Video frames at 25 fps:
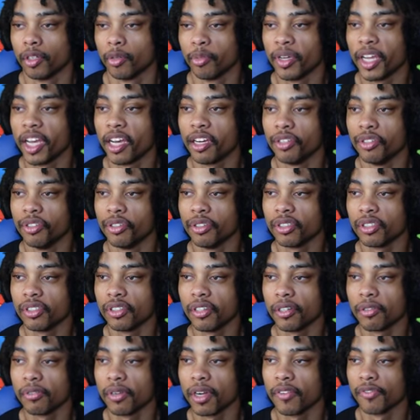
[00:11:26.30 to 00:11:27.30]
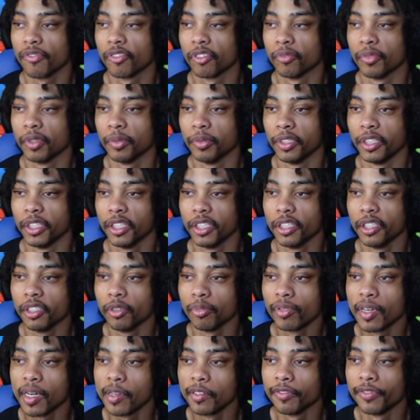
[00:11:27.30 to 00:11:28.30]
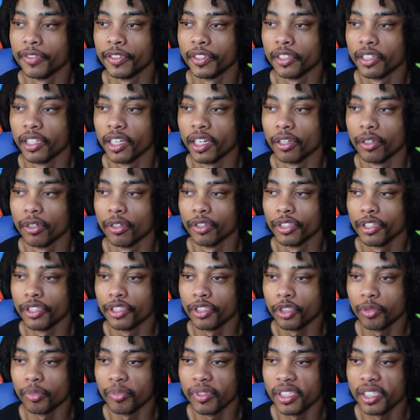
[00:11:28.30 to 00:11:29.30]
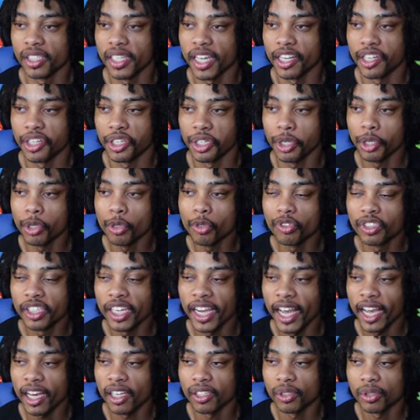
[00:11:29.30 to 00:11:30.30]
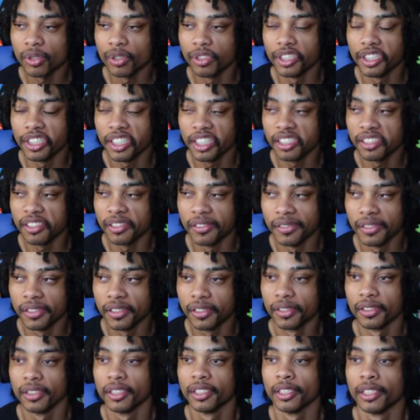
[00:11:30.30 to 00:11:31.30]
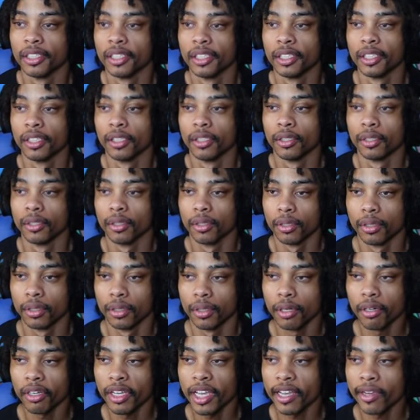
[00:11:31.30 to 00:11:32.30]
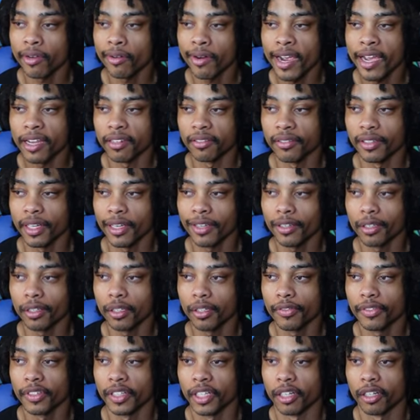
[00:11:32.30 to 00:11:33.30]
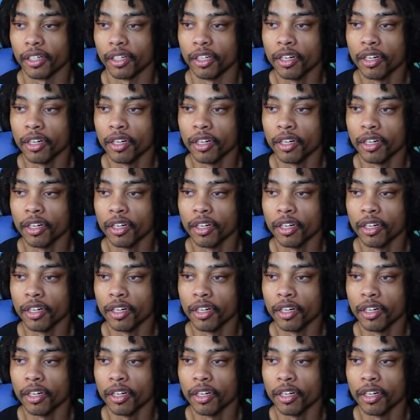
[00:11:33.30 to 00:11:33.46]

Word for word: Now, you just look around for a moment, and you'll probably figure it out. Or did you miss that huge castle in the distance? Okay, great. i head over there.